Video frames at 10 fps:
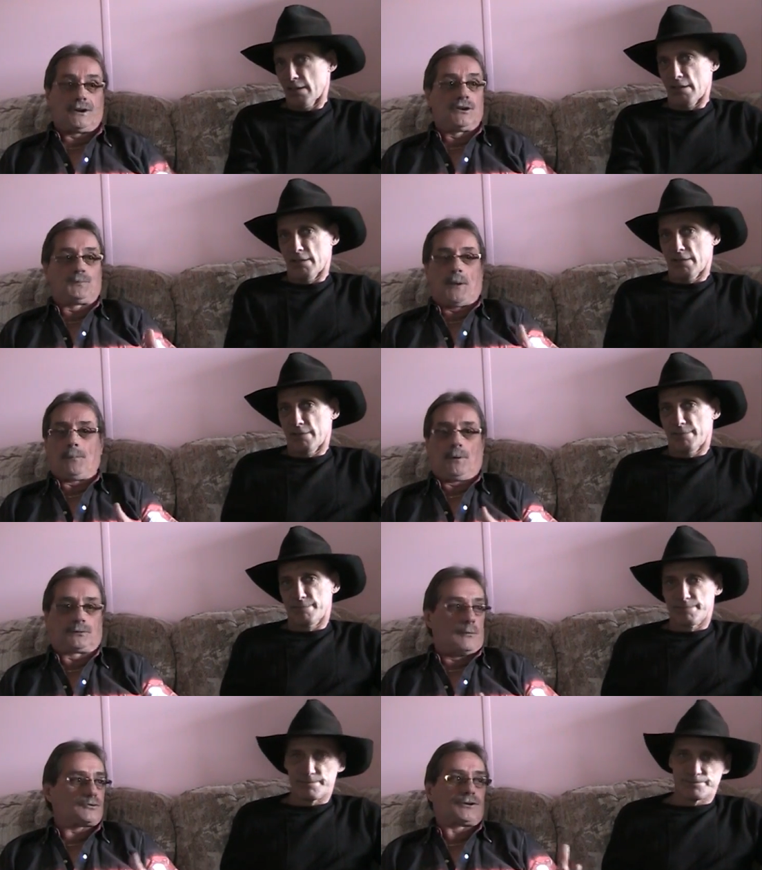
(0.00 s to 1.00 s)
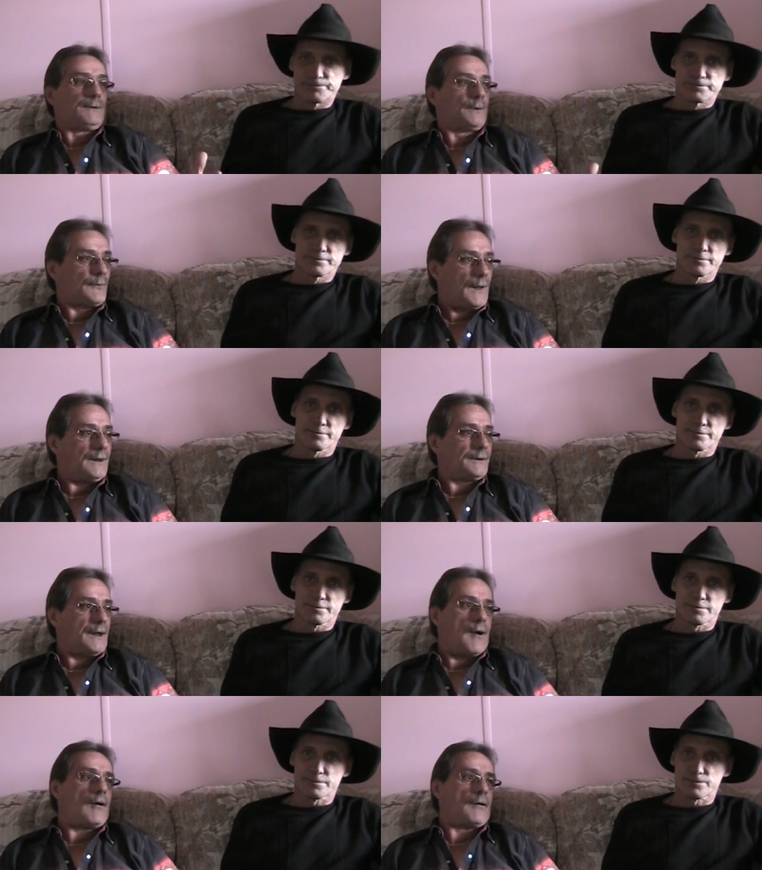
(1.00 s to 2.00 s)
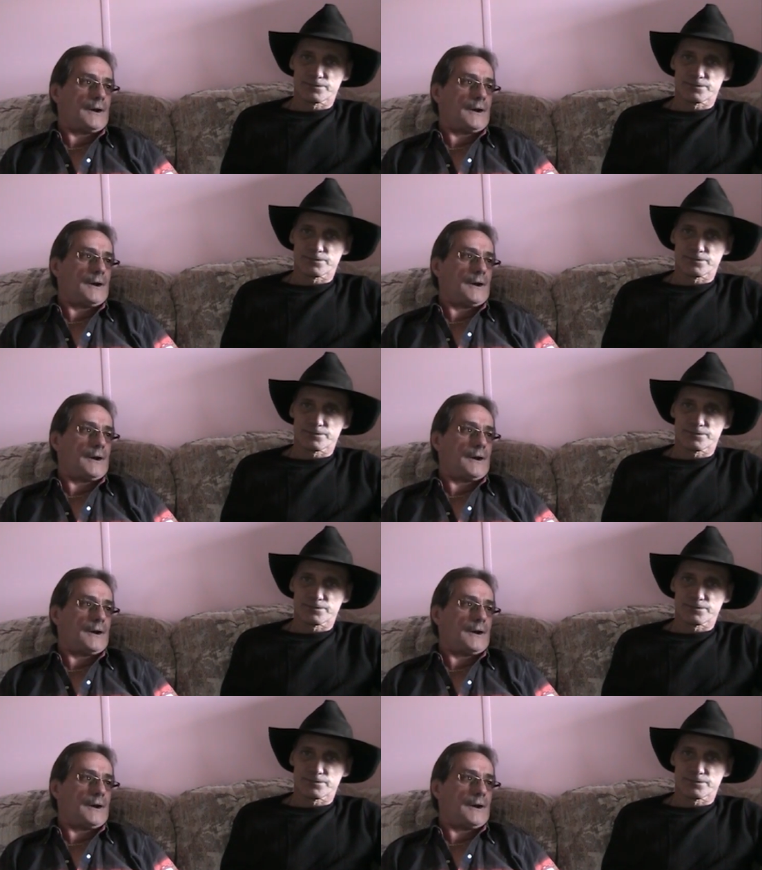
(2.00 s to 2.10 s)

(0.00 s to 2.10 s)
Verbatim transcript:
Speaker 1: these people don't seem to think they are an